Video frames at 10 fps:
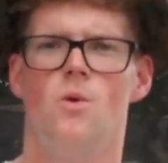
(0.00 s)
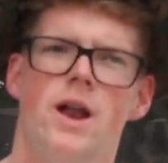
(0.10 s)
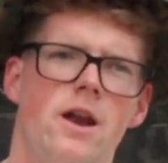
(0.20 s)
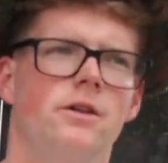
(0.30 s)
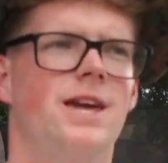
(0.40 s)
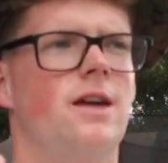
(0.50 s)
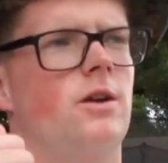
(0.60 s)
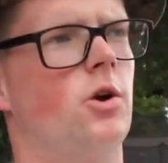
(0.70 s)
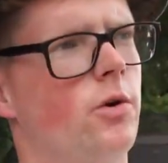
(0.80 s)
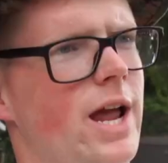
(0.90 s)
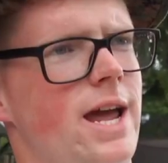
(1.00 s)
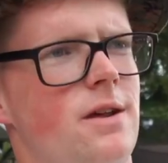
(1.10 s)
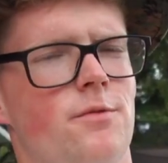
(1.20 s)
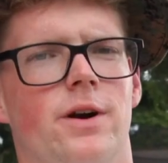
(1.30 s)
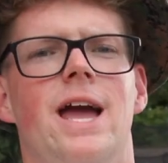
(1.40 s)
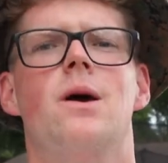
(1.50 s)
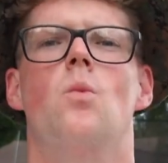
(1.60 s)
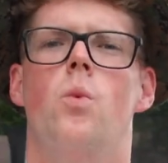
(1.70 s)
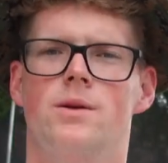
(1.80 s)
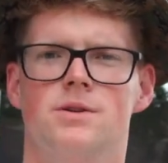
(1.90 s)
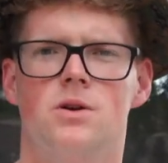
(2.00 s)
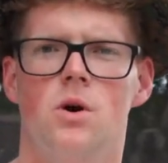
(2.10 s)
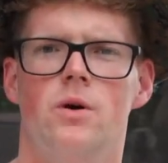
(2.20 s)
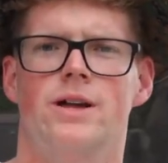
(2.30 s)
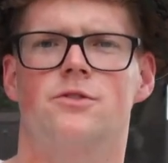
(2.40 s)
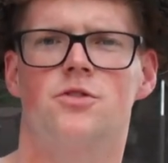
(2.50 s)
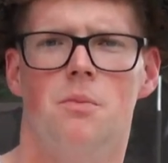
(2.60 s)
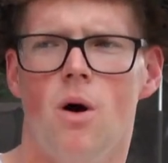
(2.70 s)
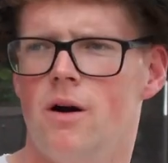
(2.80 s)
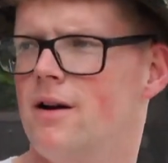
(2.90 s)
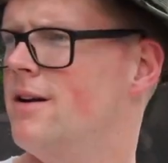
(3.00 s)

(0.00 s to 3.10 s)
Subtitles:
we're not only getting creative, we're getting whimsical and smart.